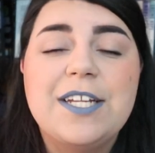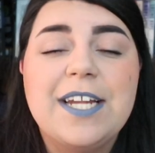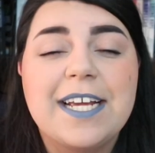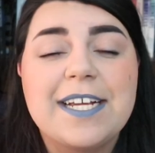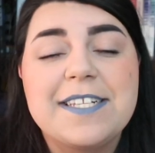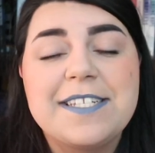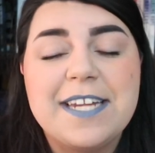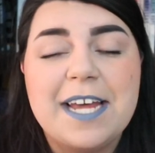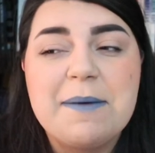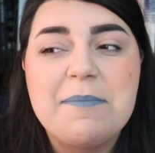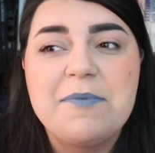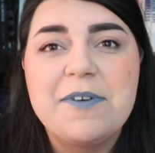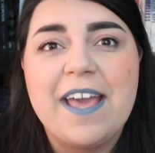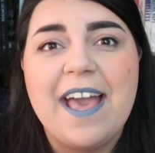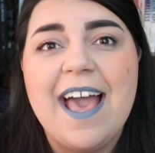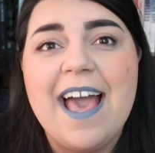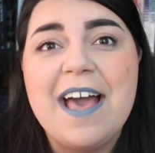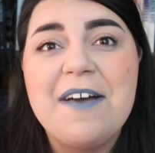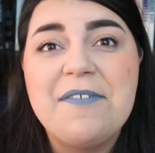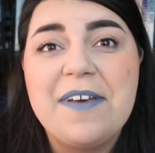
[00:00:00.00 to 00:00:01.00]
So next up we
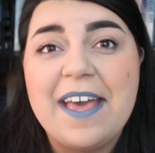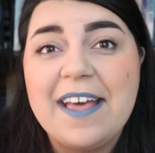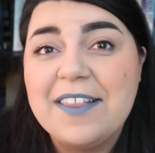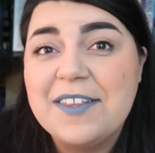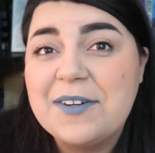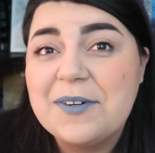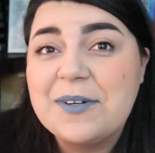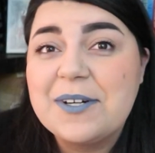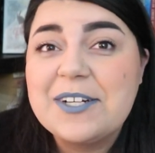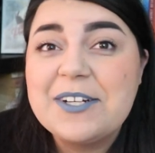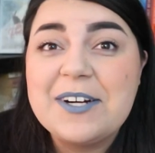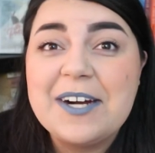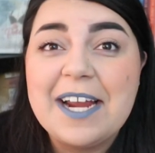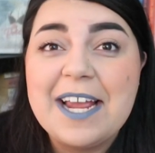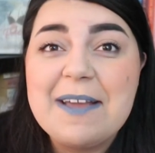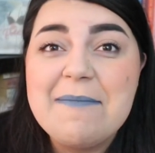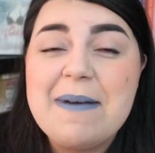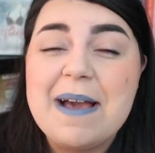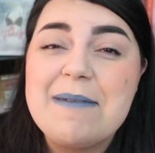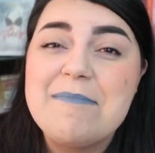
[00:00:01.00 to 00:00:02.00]
have Eleanor and
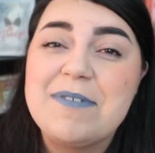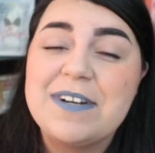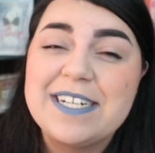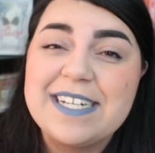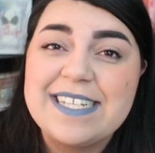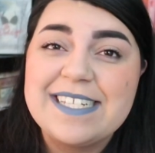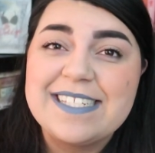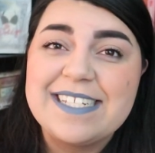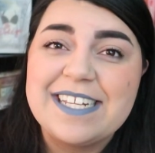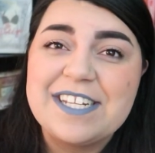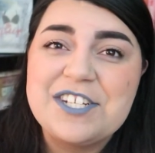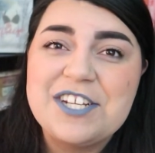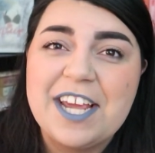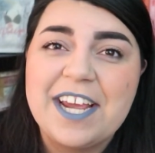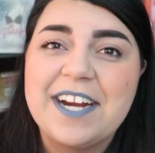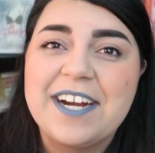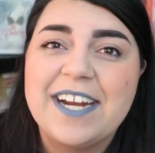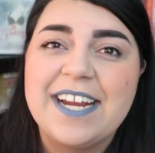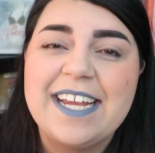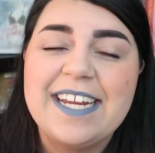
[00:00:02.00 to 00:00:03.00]
Grey by Brittany C.
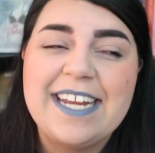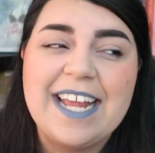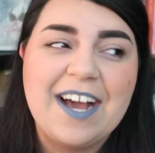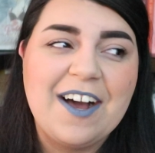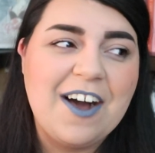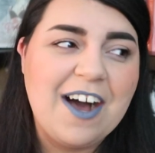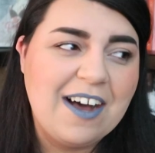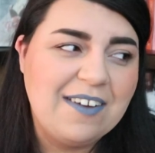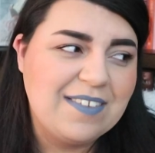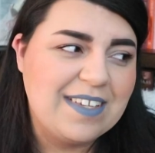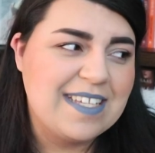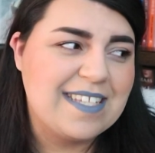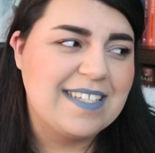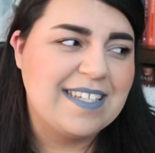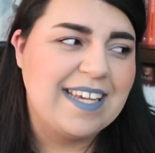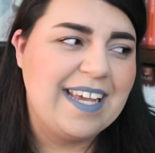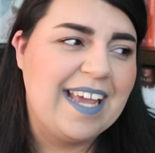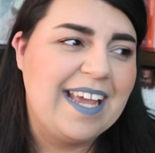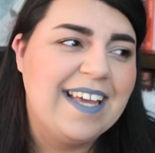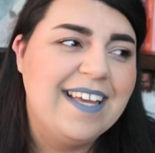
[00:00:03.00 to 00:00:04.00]
Cherry. Now
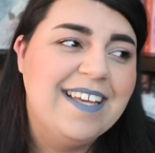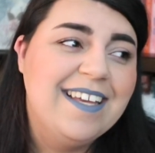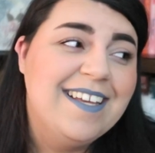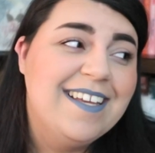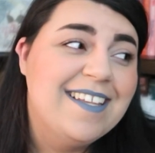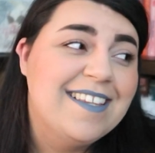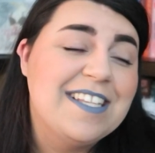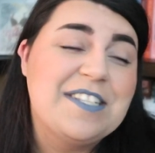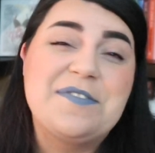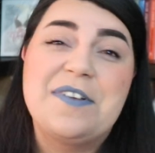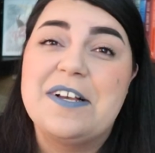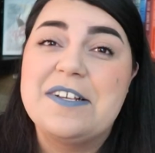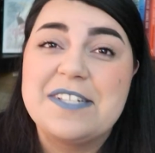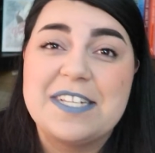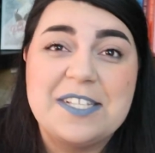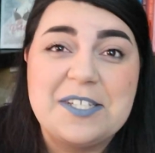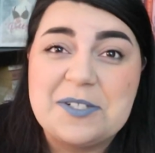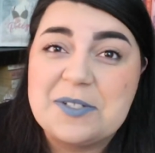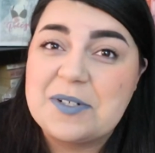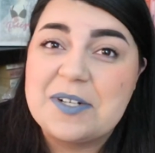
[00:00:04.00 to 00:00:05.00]
obviously this falls
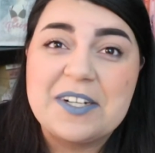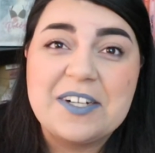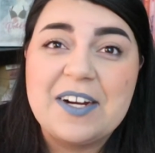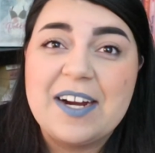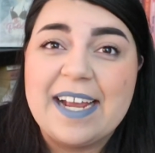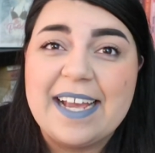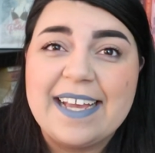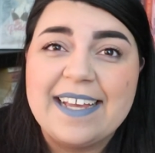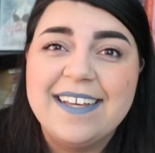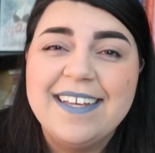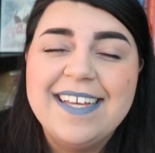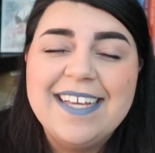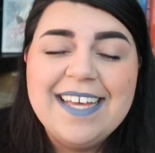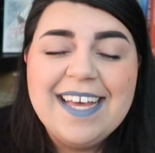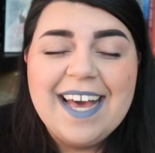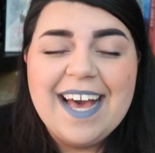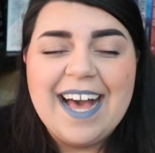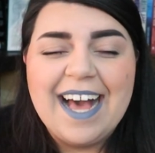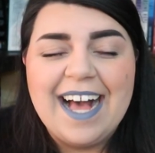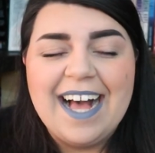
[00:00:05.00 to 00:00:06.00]
Eleanor and Grey.
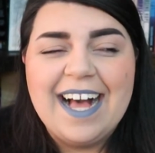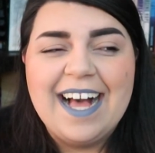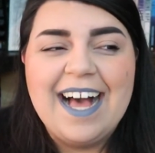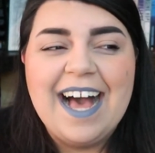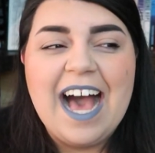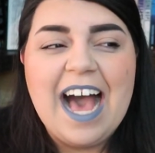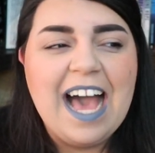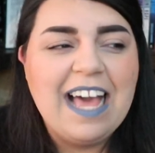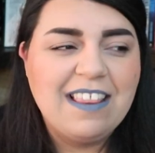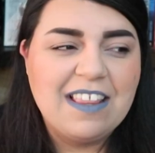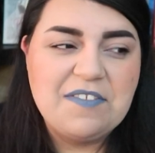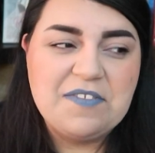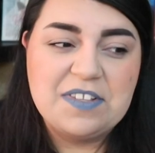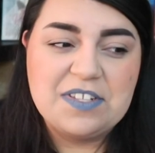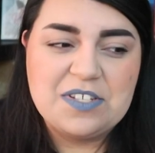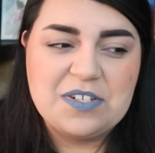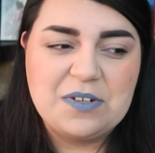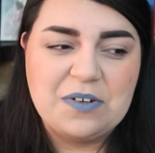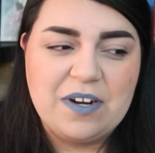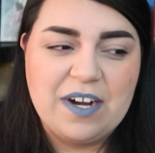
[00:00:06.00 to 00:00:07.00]
Uh, I love
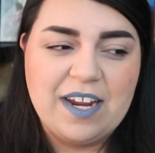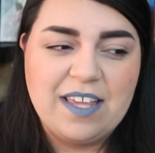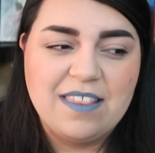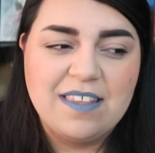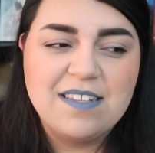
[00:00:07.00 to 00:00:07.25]
the story.